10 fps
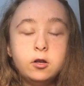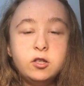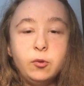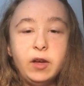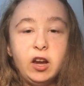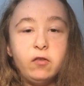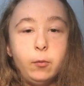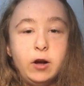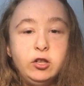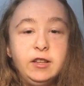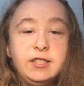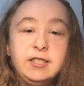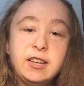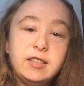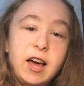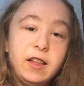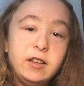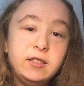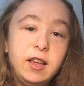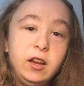So thank you for watching. This is Lex
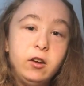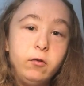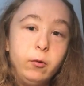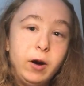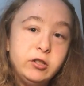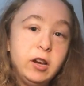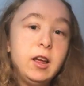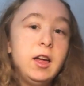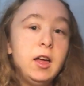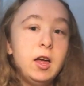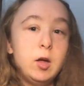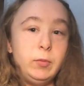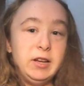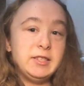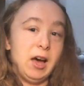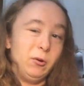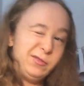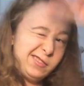Allies. Thank you for watching. Peace out.